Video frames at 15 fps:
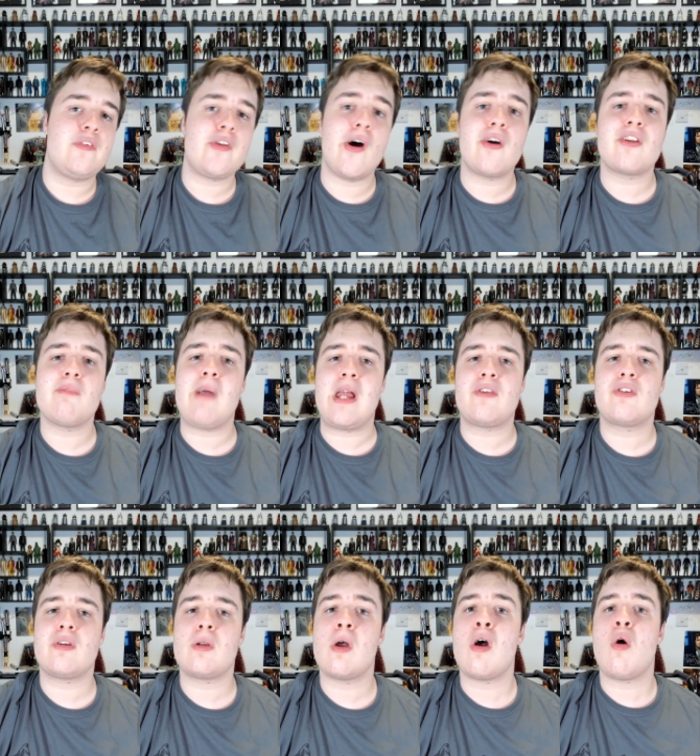Dark
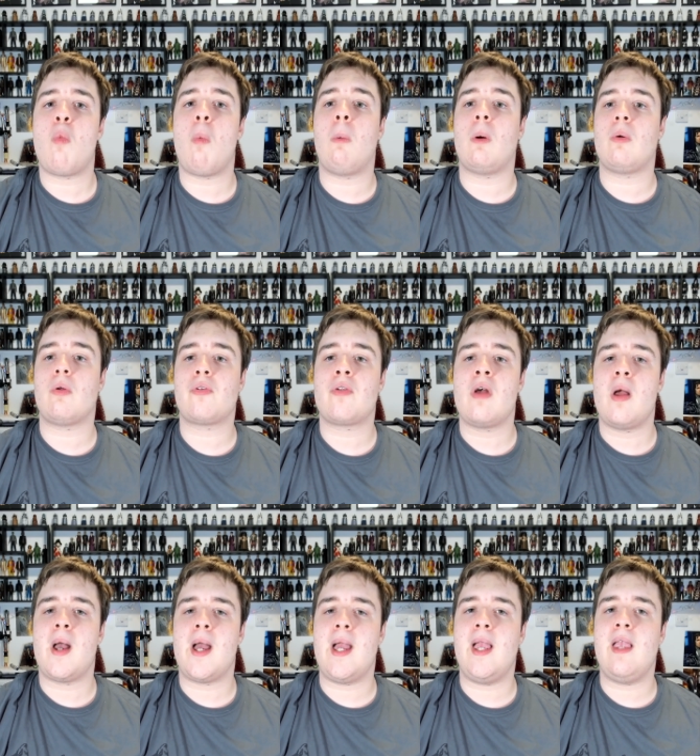Dimension was
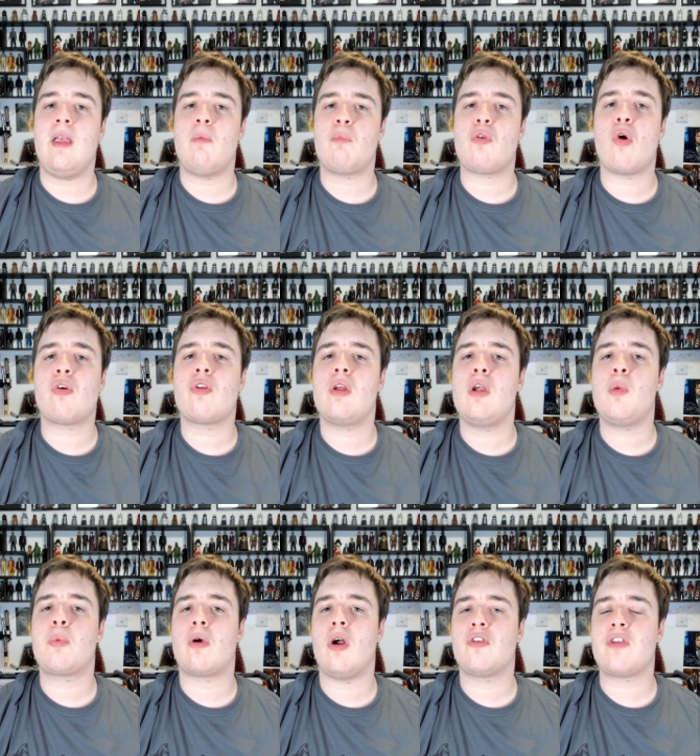a Doctor Who
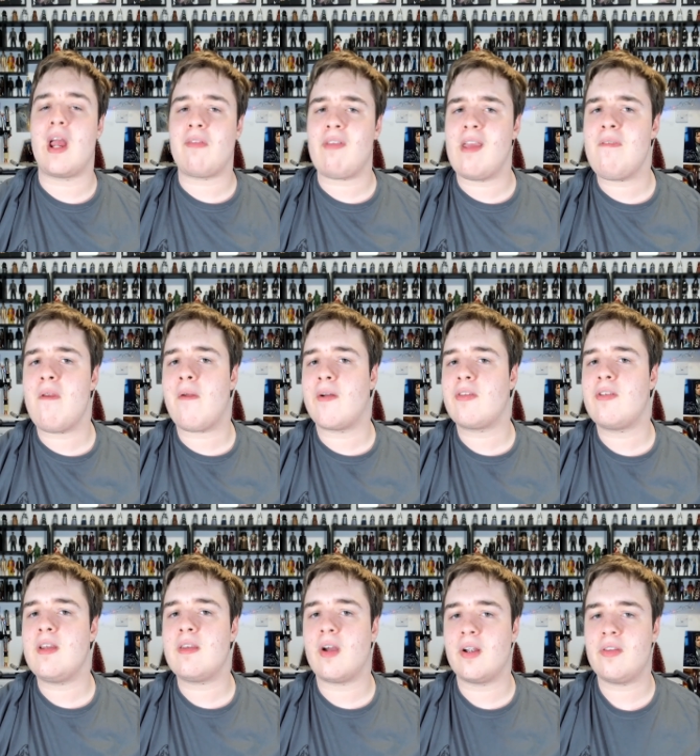project in the
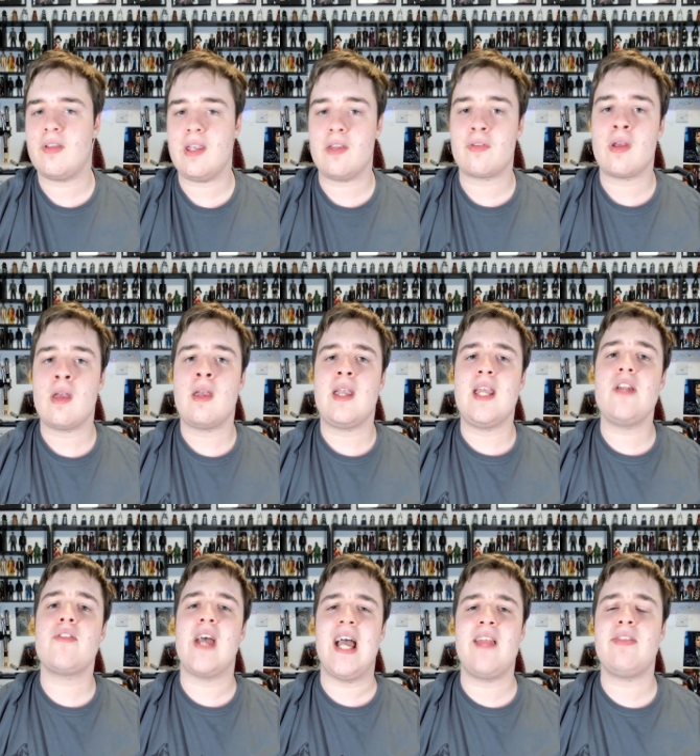1990s
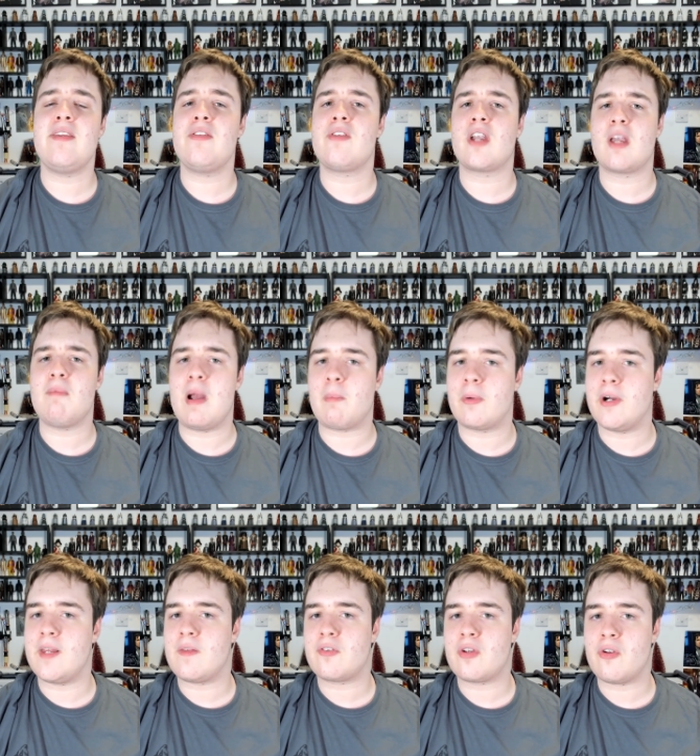intended to
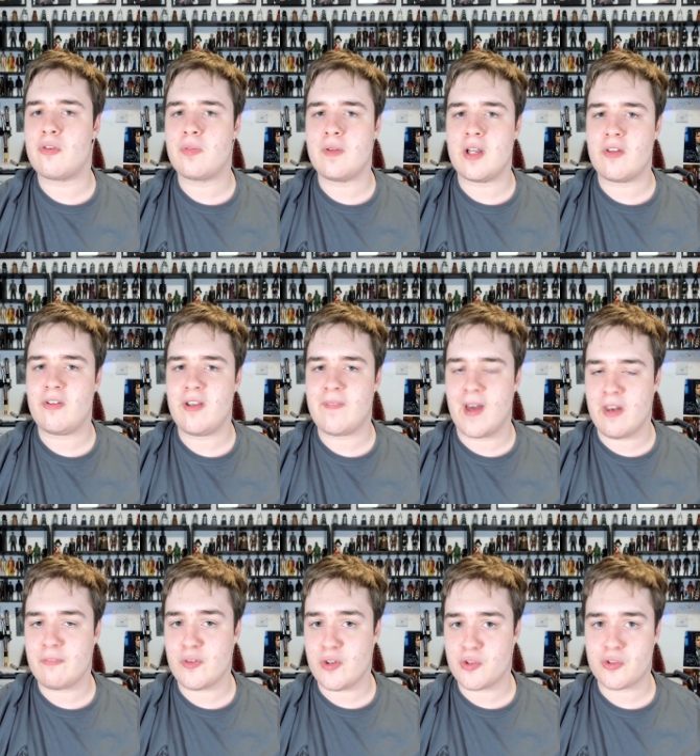commemorate the show's 30th
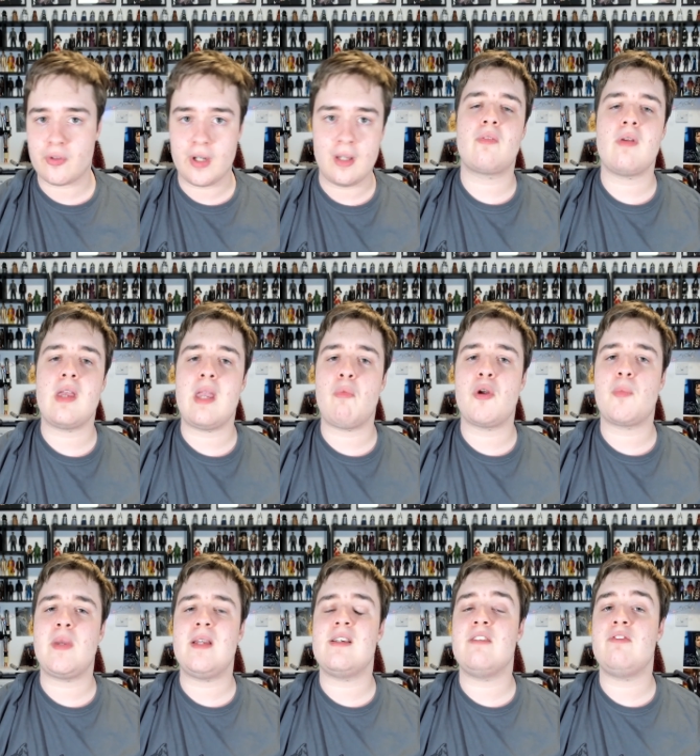anniversary. It would have
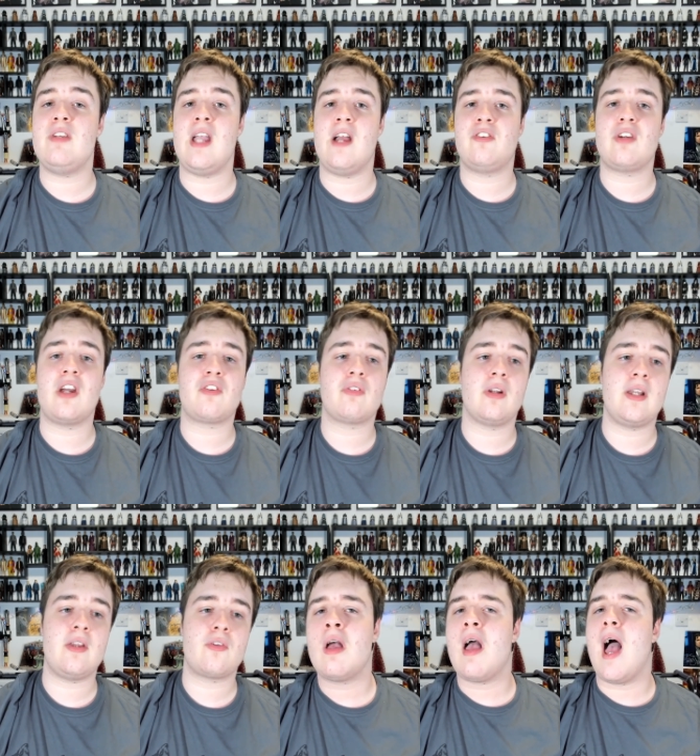been a VHS
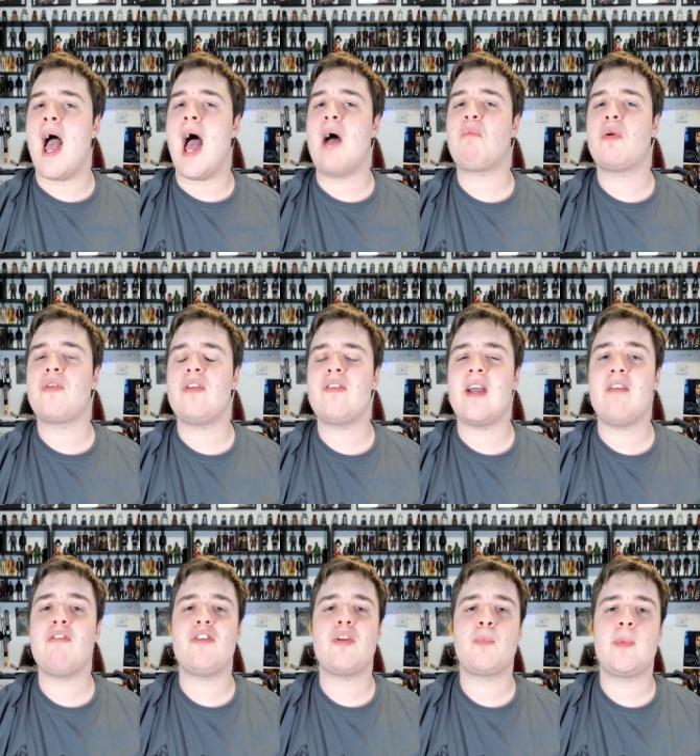release and was
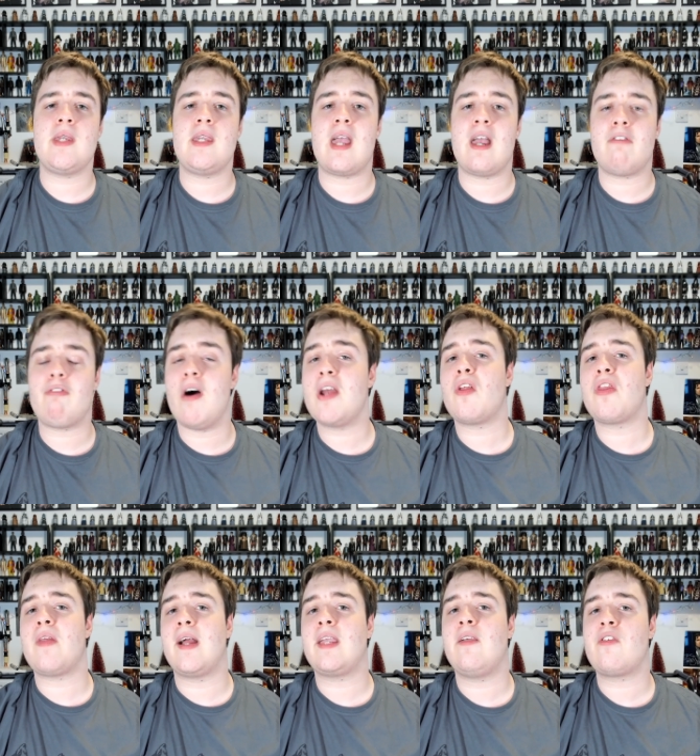intended to be a final
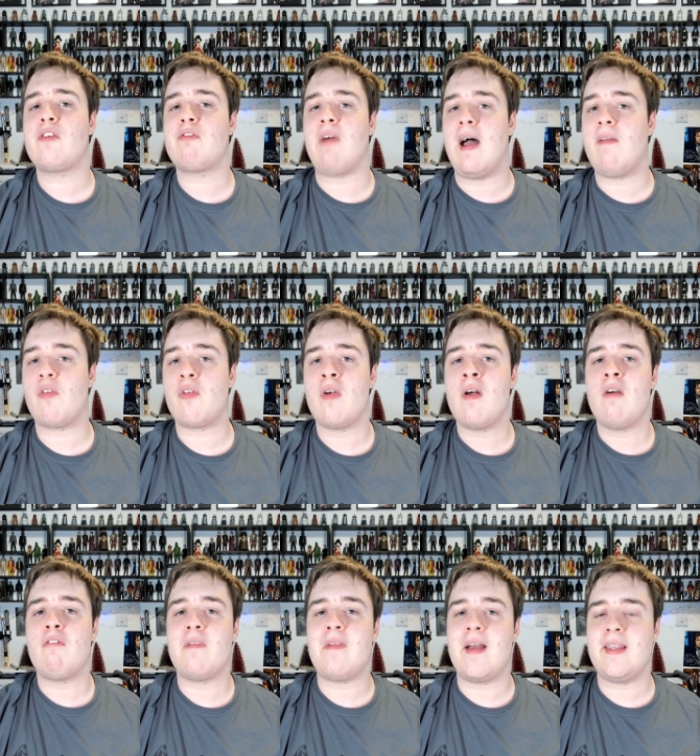thank you to fans
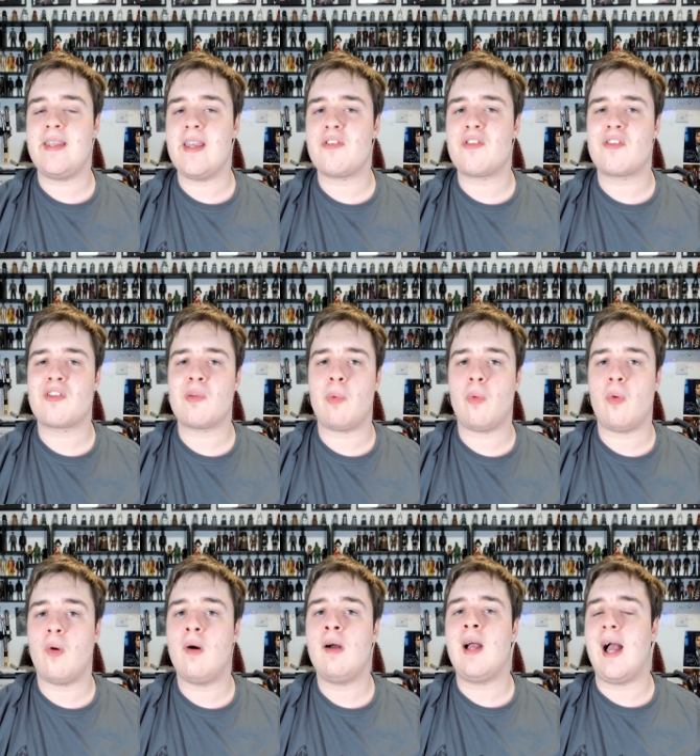for their years of
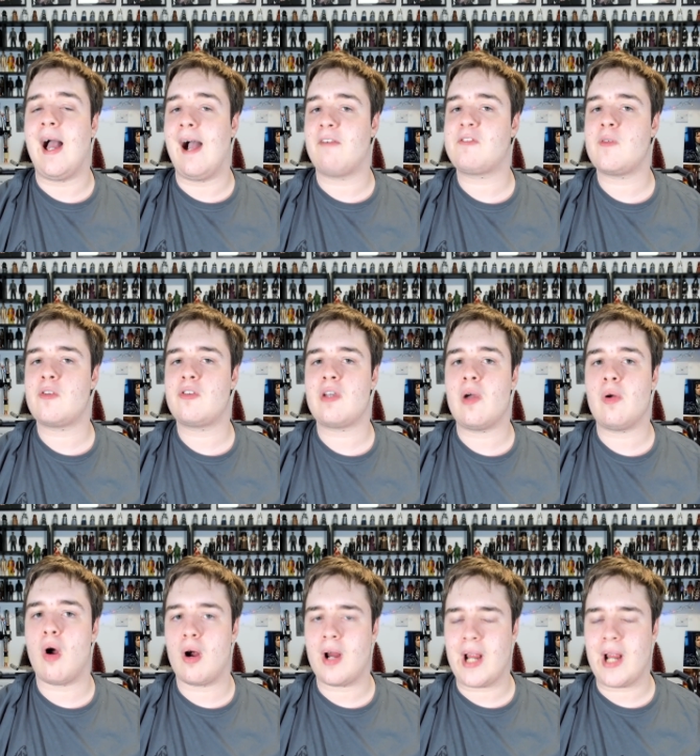support after the show got